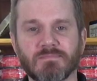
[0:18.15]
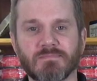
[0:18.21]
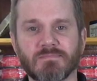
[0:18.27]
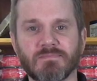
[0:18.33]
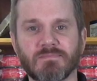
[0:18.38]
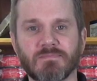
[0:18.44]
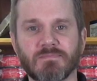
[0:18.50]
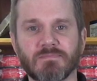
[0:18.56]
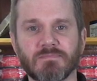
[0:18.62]

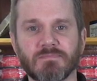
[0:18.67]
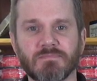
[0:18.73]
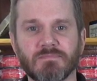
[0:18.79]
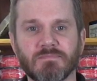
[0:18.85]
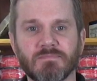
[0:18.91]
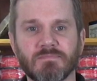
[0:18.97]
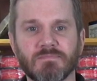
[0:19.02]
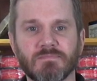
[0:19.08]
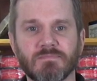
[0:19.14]

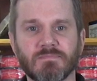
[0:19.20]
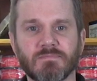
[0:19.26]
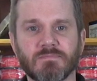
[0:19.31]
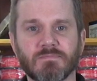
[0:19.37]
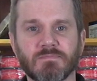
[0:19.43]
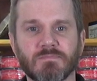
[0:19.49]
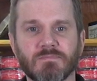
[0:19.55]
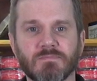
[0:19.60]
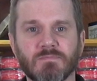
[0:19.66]

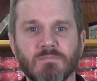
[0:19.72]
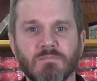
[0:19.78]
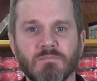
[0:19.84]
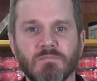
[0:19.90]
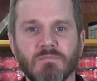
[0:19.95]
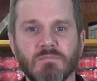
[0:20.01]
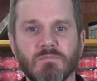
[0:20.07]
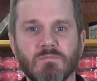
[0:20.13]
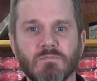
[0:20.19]

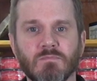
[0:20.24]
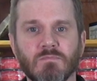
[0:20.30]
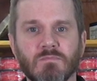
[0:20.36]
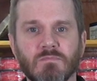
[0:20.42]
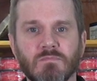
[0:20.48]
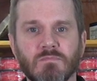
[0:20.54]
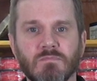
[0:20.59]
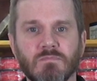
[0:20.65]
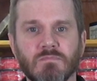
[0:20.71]

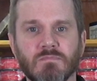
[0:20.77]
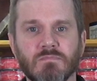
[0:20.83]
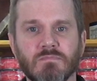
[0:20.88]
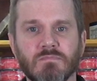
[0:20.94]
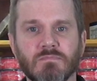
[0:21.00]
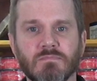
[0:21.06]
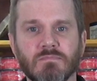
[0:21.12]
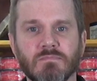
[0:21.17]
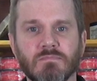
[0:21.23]

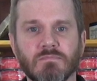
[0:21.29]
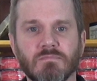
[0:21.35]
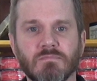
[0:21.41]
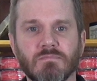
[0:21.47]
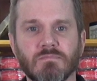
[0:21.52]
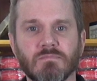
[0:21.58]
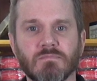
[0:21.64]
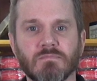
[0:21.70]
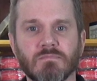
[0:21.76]

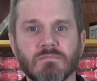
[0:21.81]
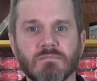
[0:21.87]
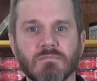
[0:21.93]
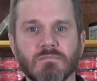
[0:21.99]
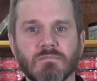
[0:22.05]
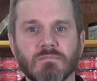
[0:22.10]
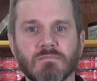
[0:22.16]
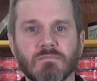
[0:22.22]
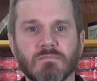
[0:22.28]

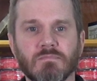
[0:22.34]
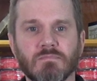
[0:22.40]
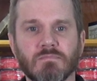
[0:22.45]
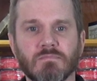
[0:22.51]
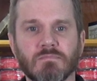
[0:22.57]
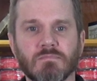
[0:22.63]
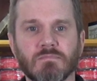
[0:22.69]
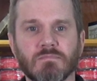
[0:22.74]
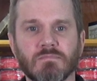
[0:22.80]

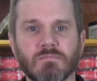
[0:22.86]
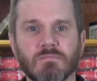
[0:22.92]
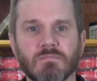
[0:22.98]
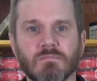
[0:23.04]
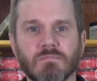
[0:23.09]
No words are spoken by the person on screen.